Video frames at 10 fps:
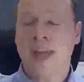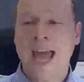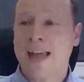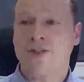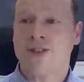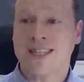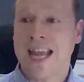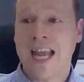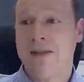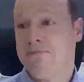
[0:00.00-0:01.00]
they had the
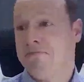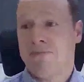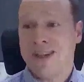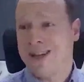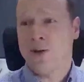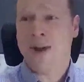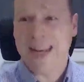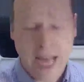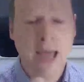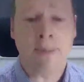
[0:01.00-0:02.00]
same, in a way,
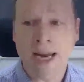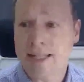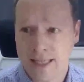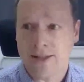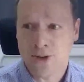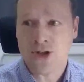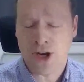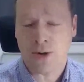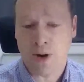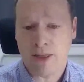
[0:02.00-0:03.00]
liability to start